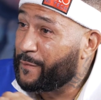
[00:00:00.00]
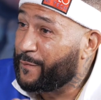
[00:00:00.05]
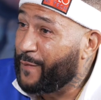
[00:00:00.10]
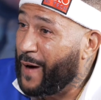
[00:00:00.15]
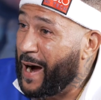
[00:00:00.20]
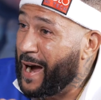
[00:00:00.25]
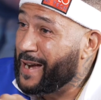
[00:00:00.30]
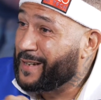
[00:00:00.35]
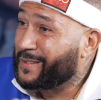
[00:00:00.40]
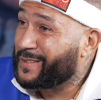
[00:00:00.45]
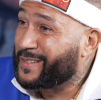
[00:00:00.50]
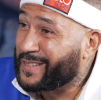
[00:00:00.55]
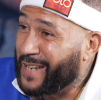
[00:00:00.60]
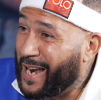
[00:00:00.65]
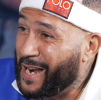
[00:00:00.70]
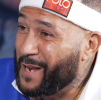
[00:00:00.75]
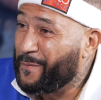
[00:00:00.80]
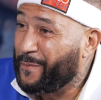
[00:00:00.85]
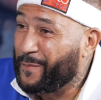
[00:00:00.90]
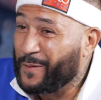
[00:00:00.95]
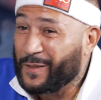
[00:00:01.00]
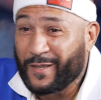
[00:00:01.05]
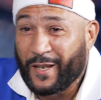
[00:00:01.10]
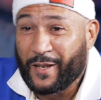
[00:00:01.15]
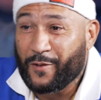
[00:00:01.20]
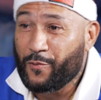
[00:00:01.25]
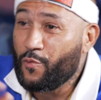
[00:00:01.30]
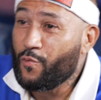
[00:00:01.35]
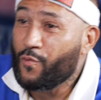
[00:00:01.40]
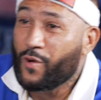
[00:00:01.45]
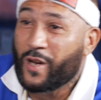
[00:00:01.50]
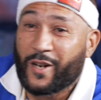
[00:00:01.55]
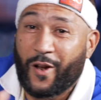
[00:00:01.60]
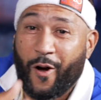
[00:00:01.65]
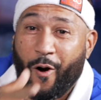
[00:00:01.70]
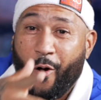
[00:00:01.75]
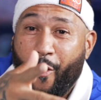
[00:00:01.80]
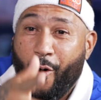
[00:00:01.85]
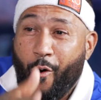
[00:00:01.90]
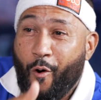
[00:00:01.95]
to find ciphers, and you're
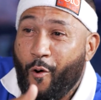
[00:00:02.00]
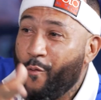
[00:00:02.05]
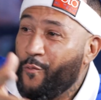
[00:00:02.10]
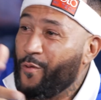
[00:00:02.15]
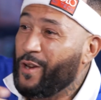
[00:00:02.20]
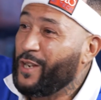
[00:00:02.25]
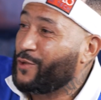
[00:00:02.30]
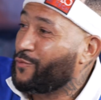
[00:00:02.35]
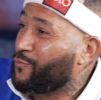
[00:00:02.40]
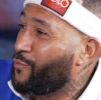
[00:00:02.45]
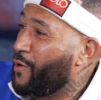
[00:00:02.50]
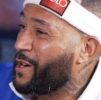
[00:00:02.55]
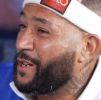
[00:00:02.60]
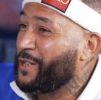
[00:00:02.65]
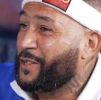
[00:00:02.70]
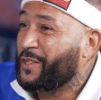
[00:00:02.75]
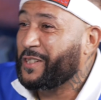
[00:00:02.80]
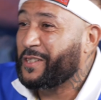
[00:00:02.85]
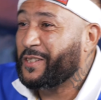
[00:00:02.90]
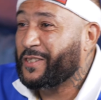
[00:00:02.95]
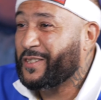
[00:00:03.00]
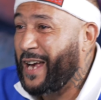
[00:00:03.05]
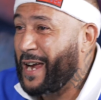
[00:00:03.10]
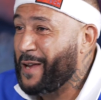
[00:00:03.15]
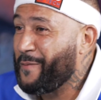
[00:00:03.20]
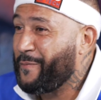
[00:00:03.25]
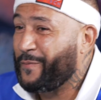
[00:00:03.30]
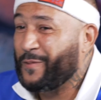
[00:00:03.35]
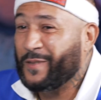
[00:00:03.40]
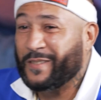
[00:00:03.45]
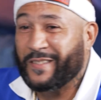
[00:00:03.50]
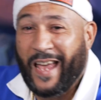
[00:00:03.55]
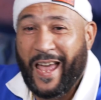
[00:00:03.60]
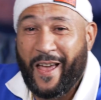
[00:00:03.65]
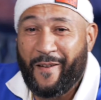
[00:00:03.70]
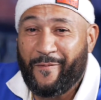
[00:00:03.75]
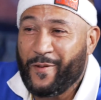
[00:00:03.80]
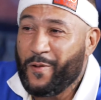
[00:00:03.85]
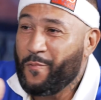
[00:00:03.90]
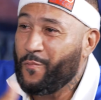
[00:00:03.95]
gonna always run into ciphers
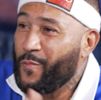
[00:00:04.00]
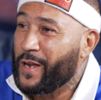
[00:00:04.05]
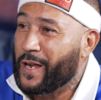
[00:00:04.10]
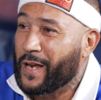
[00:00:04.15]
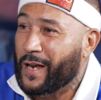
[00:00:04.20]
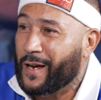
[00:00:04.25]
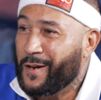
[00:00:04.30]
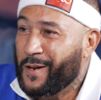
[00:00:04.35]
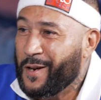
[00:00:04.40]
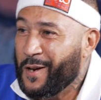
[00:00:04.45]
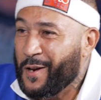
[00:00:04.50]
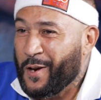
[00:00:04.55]
everywhere.